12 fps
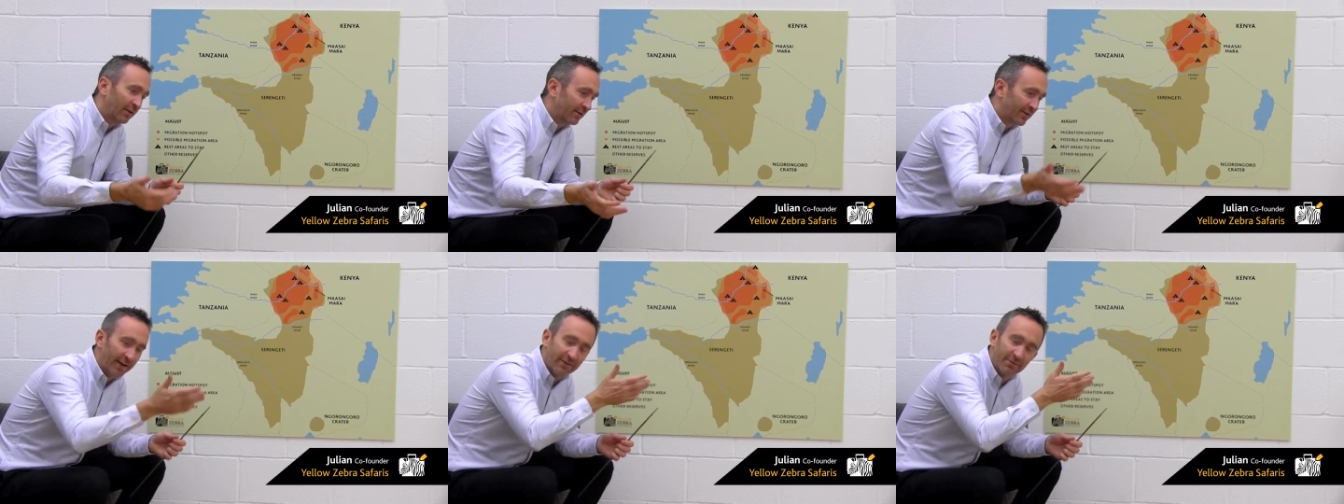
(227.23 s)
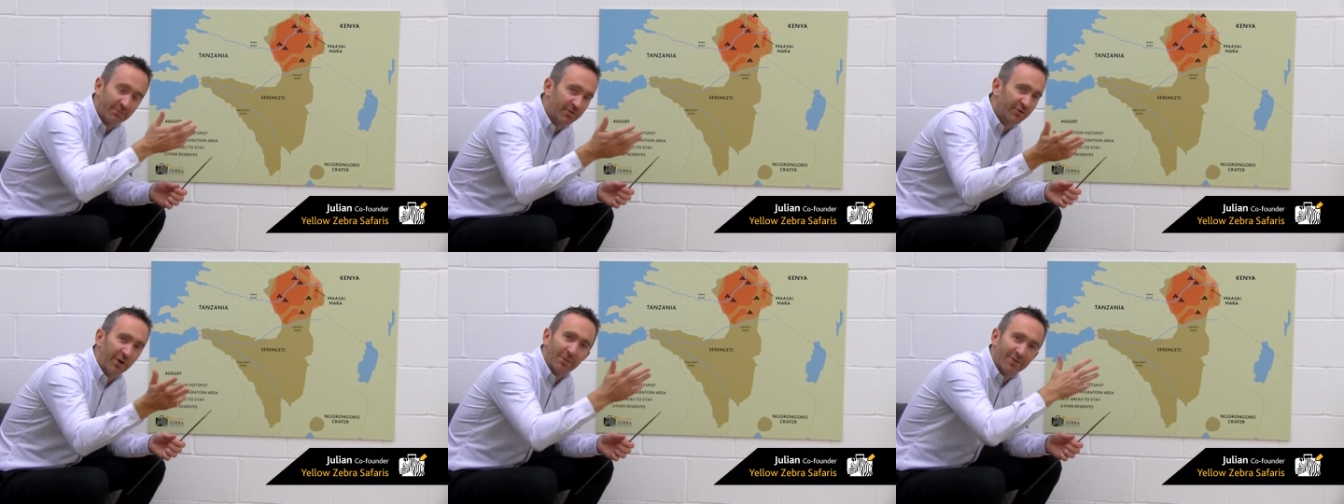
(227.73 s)

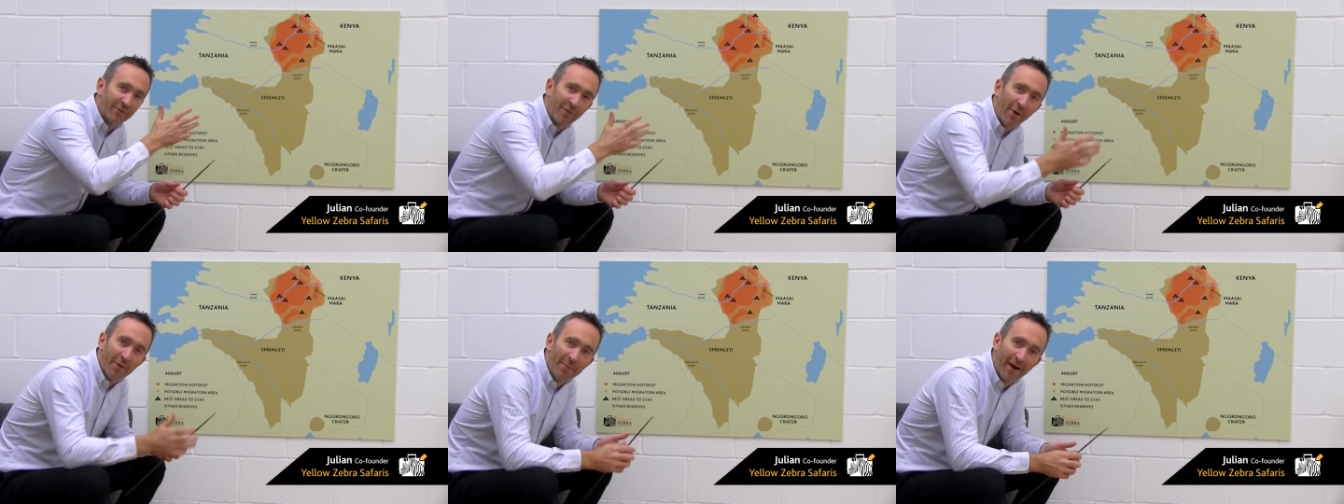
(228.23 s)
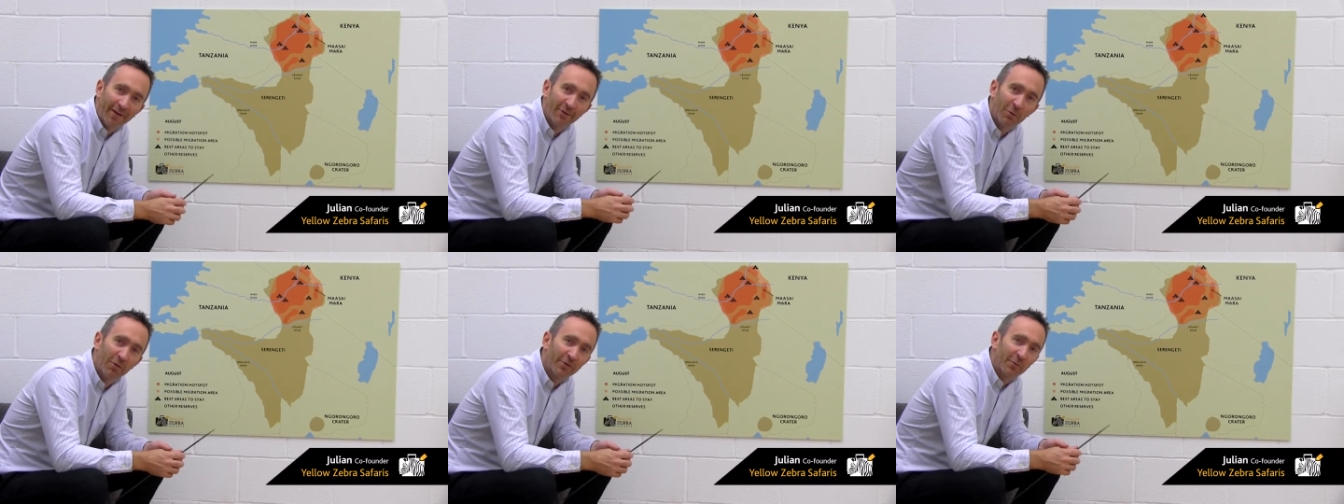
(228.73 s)
Strip safari back
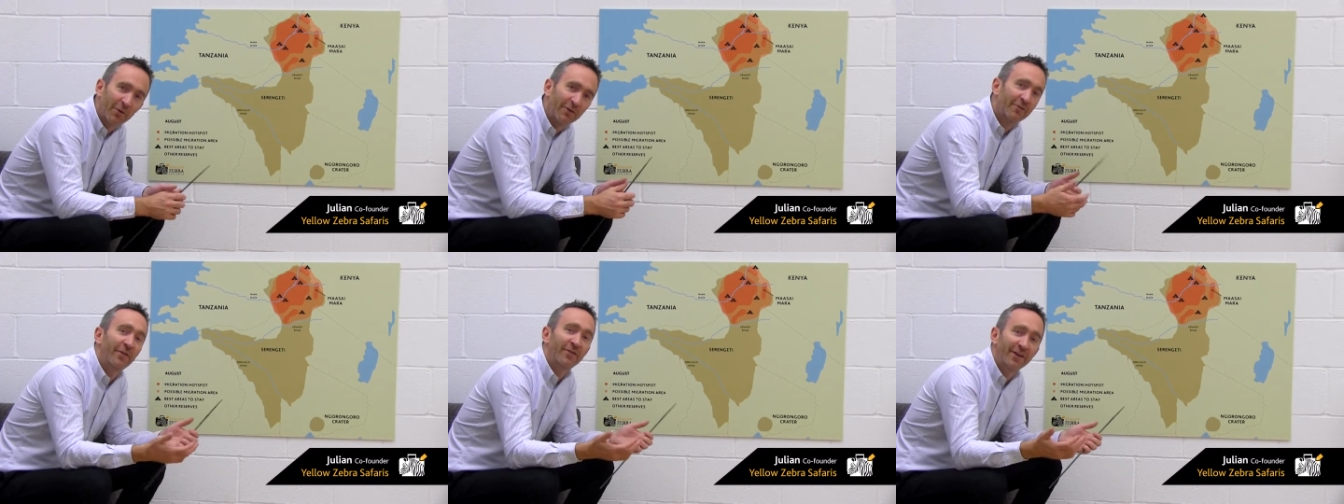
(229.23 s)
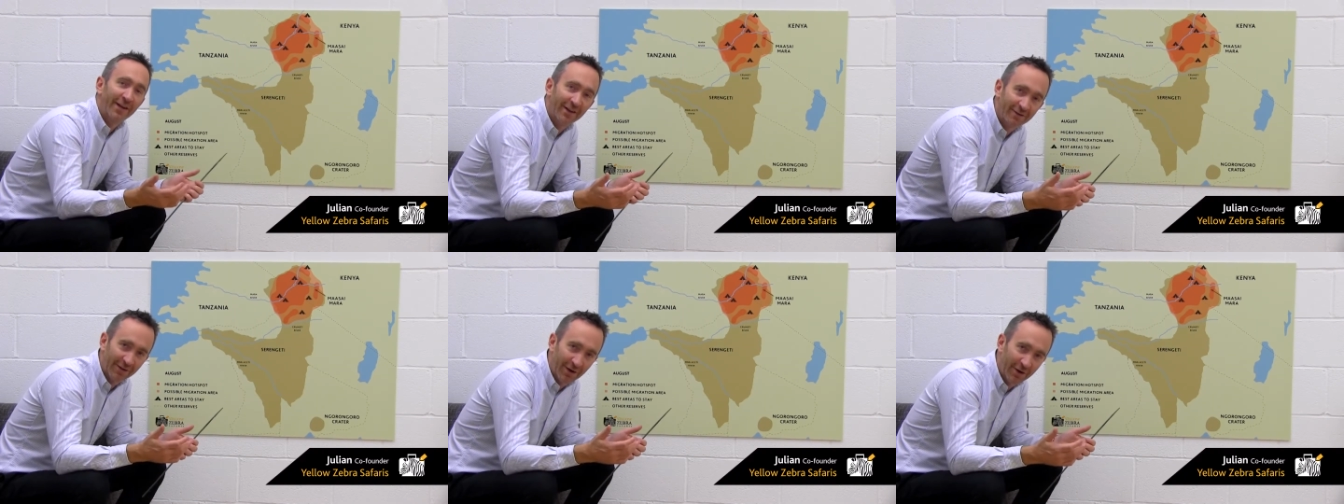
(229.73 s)
to what it was 50
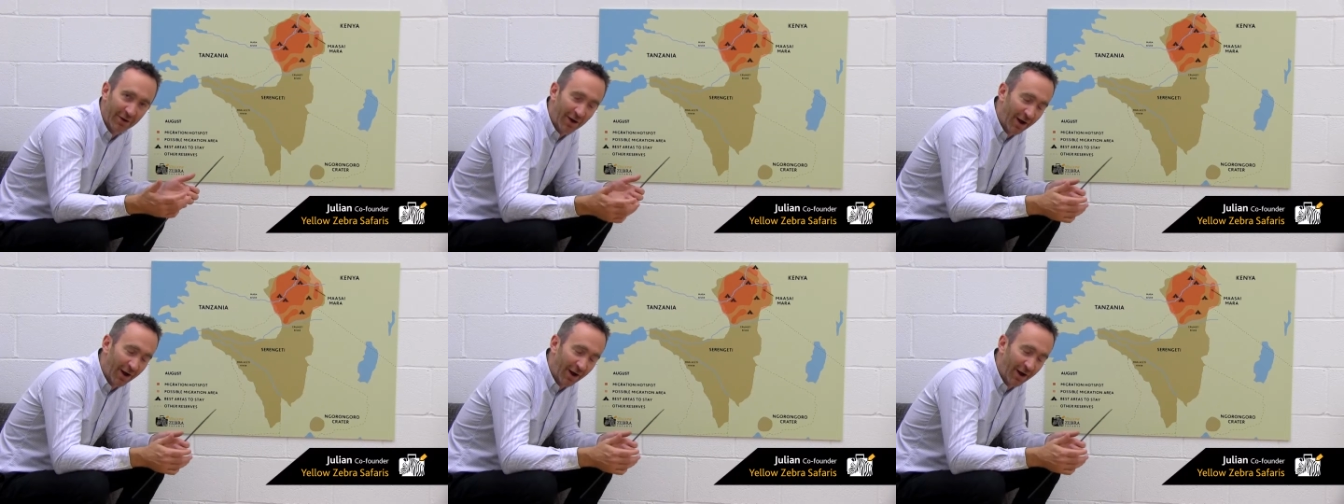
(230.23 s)
years ago,